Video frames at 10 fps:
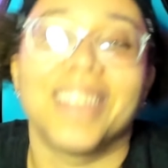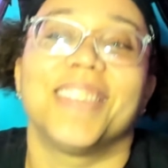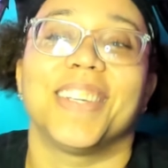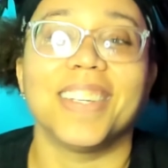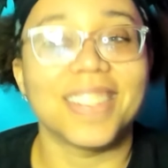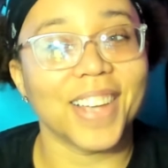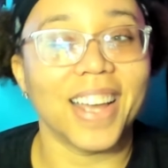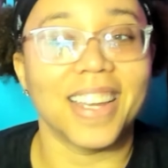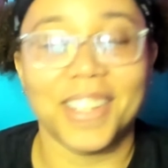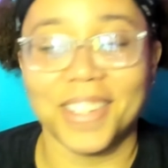just so
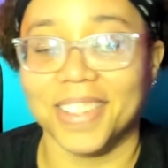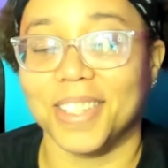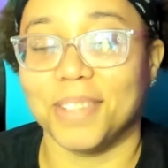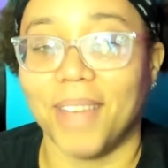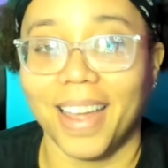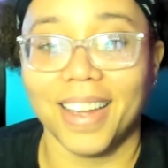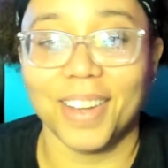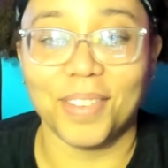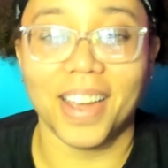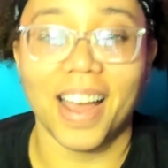I can use this
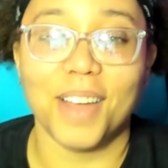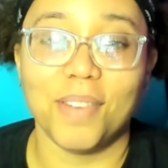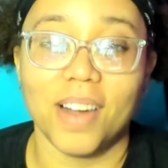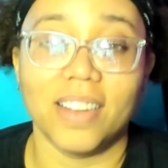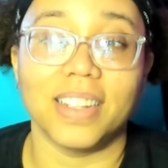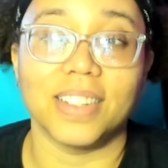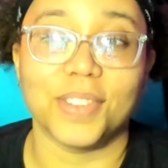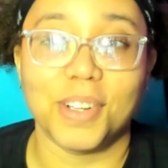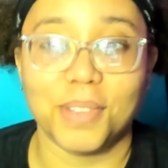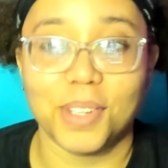mic. But I'll probably
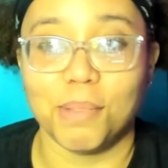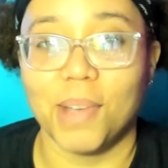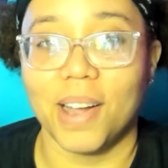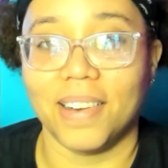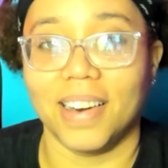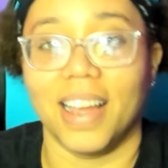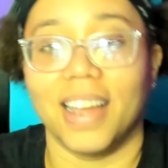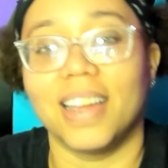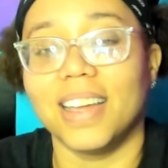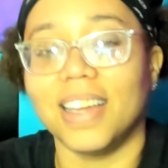stream tomorrow
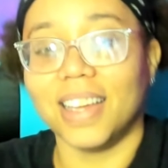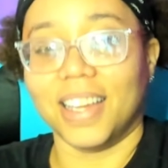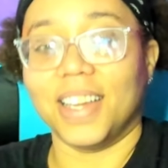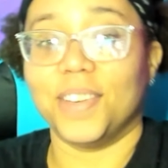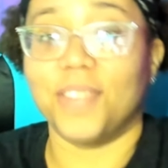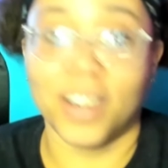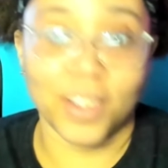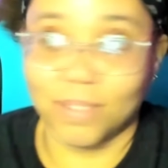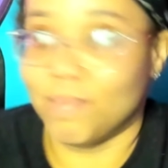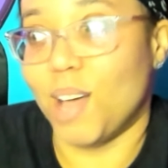night if I
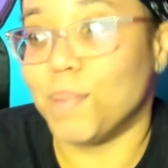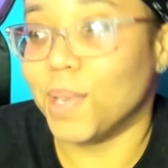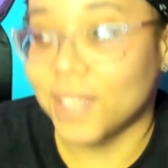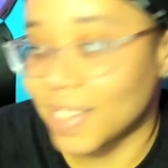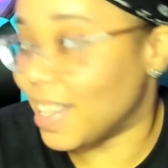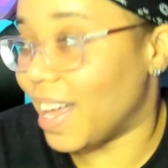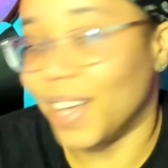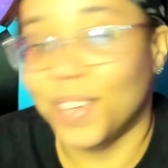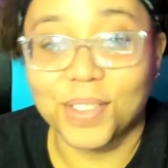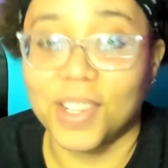don't hop on
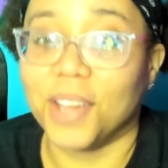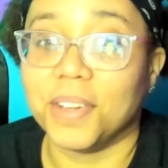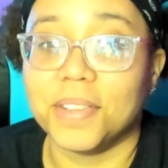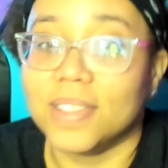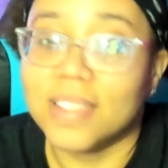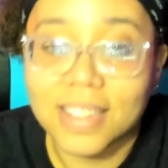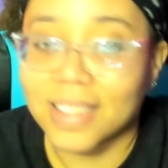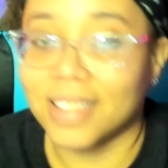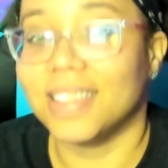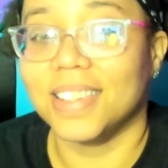tonight. Who knows?
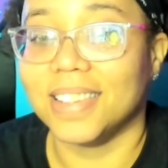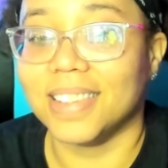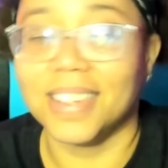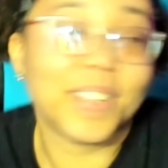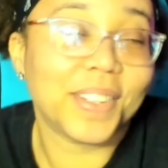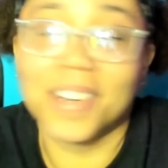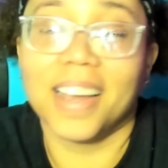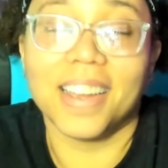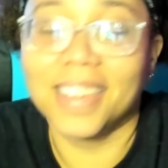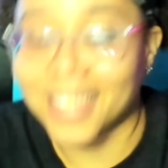Who
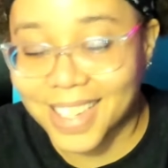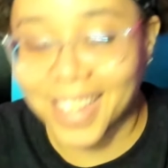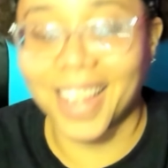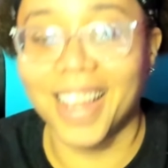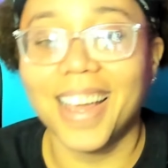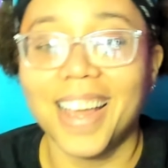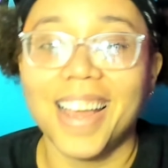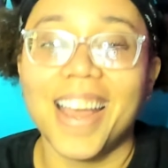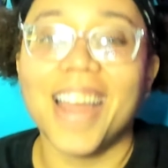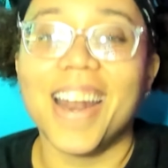knows?
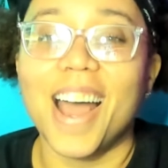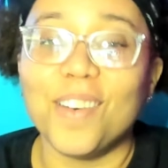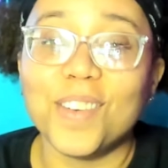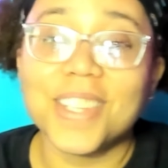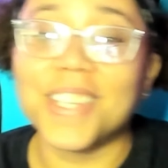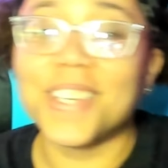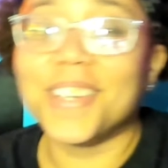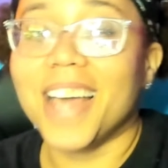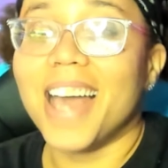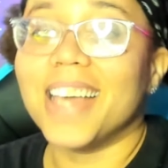And I will see you
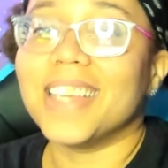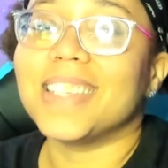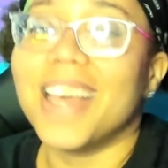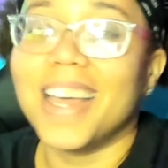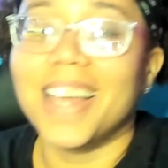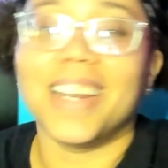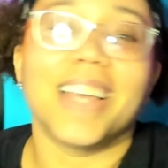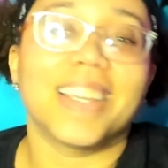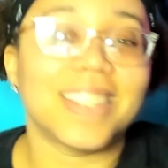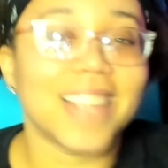guys
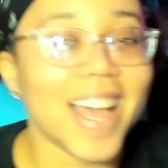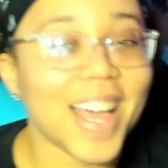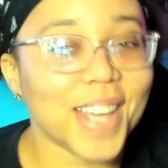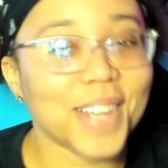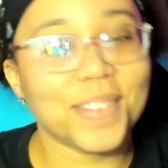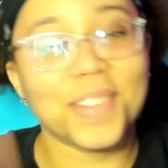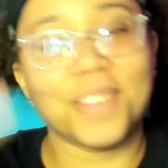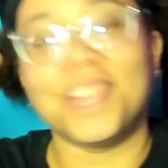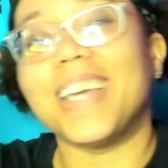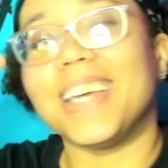next time.
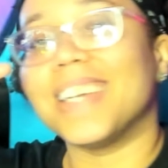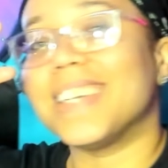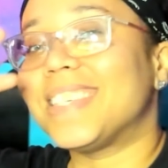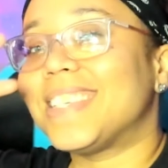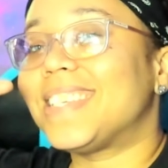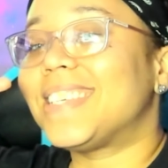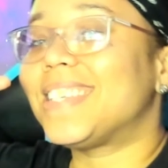Peace.